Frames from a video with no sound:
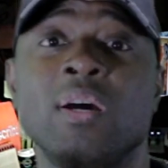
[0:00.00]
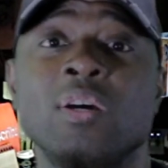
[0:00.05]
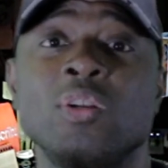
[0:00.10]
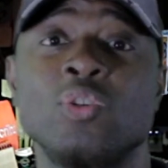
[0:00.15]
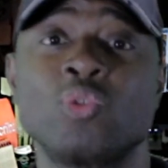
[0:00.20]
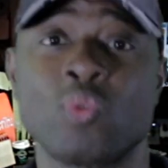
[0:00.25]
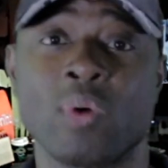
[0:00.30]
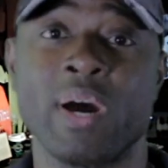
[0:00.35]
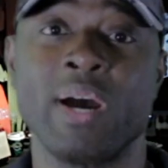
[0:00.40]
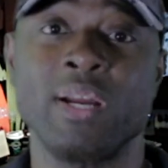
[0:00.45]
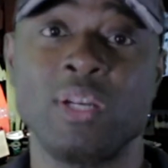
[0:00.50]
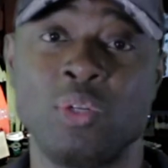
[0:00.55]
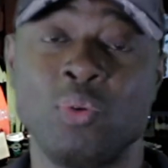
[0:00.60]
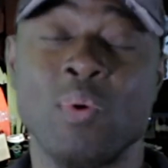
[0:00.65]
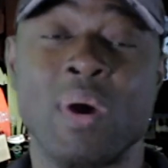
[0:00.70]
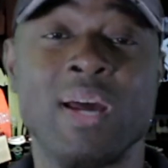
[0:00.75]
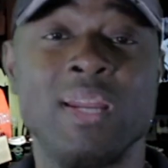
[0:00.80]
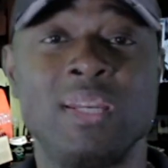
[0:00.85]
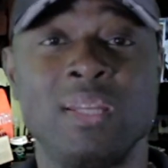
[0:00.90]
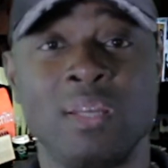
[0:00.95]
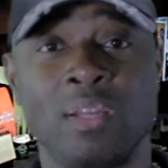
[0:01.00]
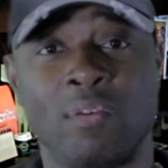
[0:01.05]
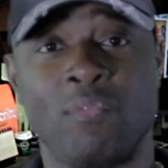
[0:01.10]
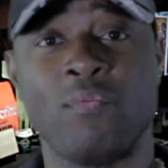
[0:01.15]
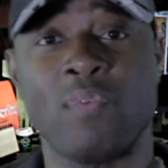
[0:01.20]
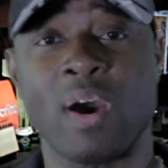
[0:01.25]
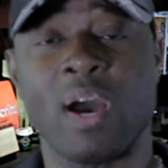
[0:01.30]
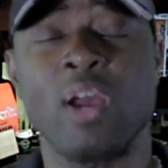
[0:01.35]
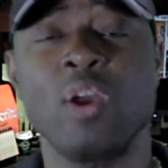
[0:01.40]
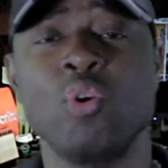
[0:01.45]
try to
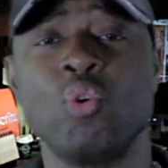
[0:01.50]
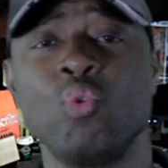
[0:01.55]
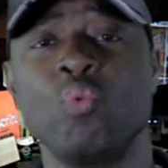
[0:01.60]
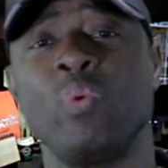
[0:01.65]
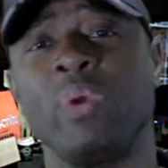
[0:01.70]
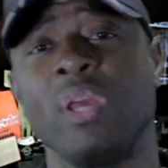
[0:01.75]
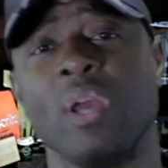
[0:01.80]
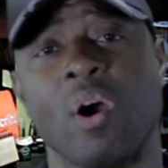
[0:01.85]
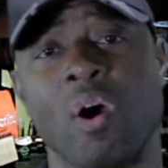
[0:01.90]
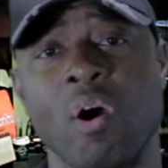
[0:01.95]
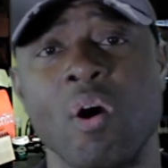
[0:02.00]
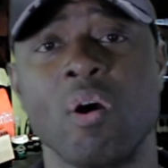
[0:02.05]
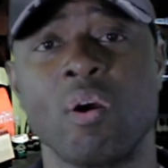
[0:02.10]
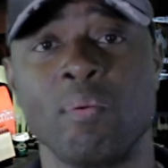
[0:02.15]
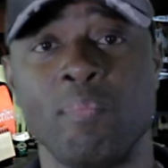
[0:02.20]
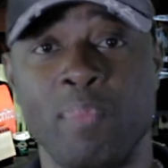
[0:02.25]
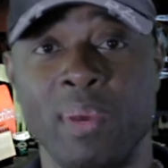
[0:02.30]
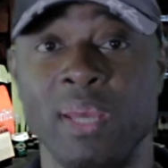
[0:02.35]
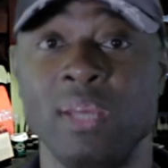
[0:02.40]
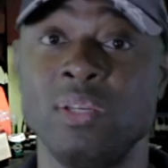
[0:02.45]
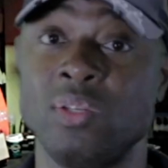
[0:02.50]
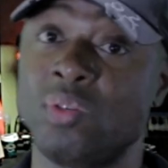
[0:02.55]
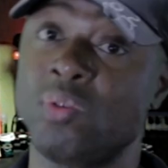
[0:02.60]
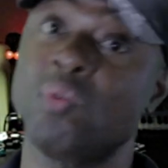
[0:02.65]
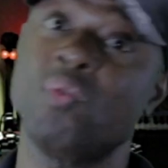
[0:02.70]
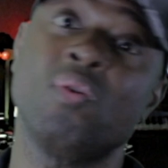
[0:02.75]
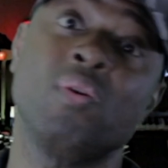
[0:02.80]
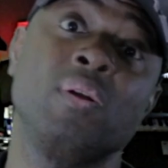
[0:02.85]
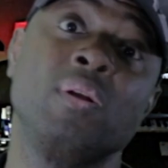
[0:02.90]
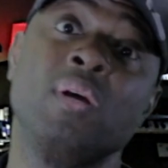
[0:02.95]
identify who we are based
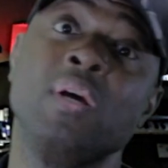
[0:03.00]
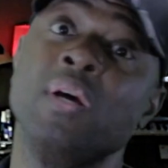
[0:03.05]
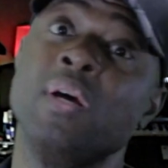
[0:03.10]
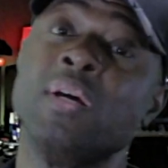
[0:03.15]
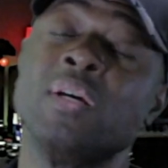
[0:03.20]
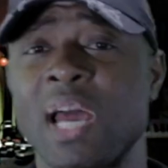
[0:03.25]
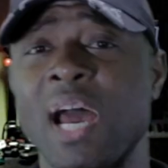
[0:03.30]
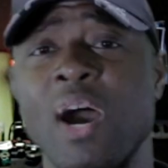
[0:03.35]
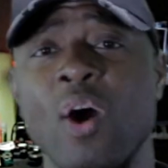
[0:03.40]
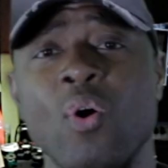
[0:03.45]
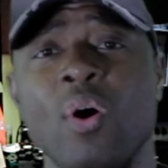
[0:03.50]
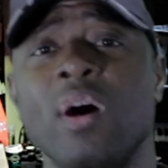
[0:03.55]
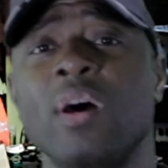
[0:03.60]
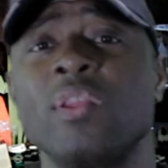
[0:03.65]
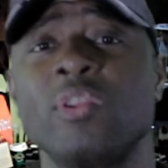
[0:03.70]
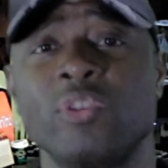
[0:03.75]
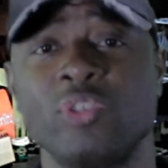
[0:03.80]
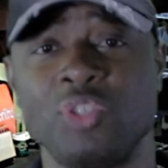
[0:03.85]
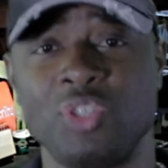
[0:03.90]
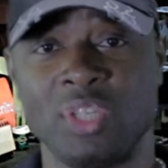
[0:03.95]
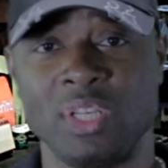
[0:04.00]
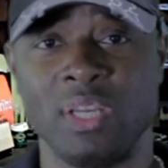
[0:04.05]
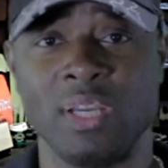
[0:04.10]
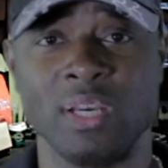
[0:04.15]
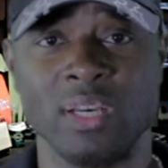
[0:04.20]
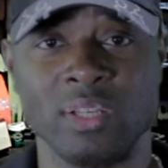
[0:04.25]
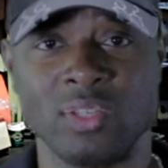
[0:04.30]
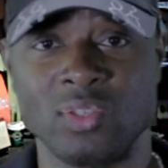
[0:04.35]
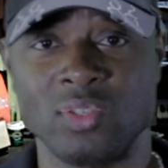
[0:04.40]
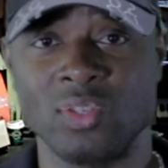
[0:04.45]
on how others see
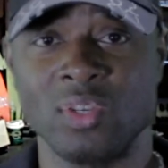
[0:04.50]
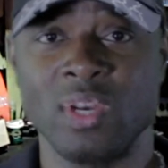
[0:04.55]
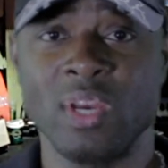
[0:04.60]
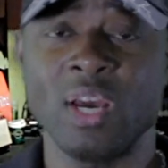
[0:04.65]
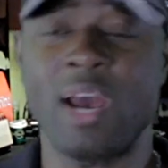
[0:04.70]
us,